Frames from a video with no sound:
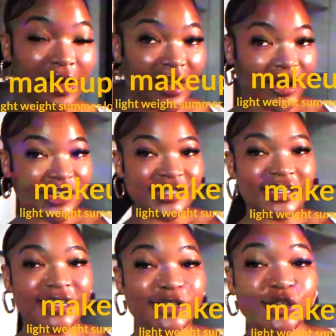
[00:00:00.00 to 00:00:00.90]
hair is
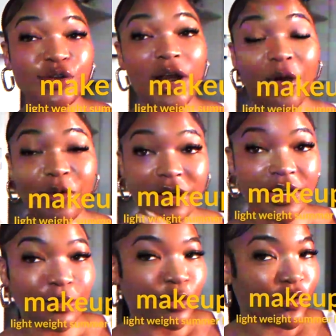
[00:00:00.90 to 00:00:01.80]
done so now we're
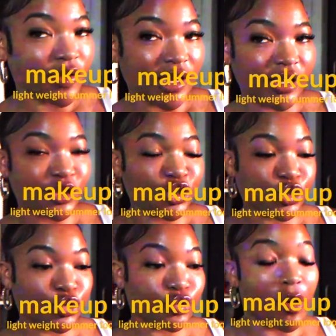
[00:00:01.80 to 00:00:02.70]
gonna move
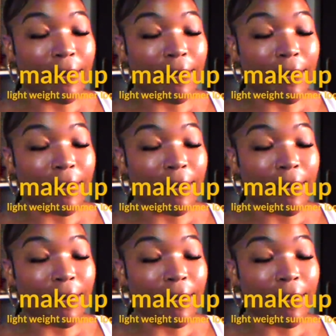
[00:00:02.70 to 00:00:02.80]
into